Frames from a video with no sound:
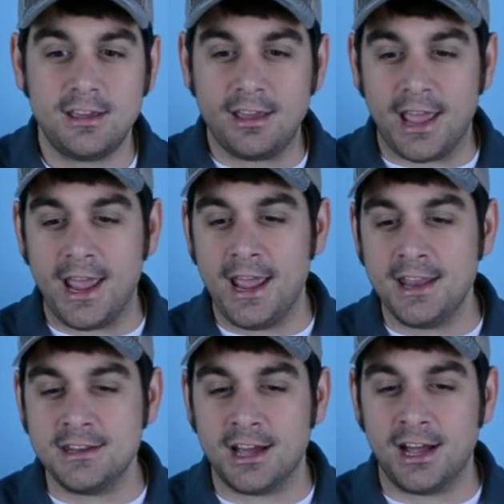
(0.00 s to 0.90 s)

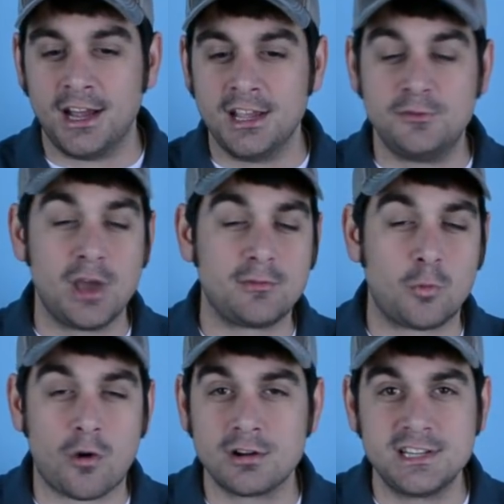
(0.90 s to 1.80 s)
And if you have a
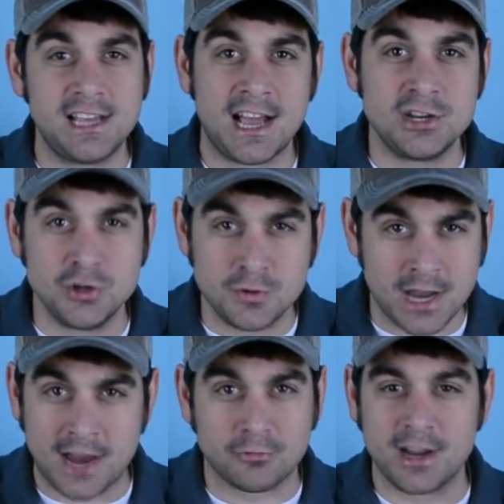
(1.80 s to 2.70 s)
warranty, I do
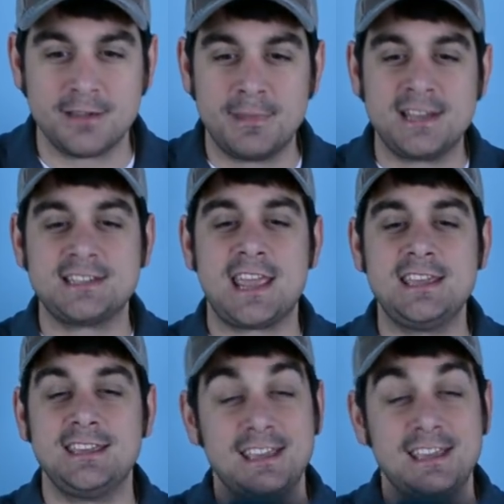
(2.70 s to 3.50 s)
not recommend taking it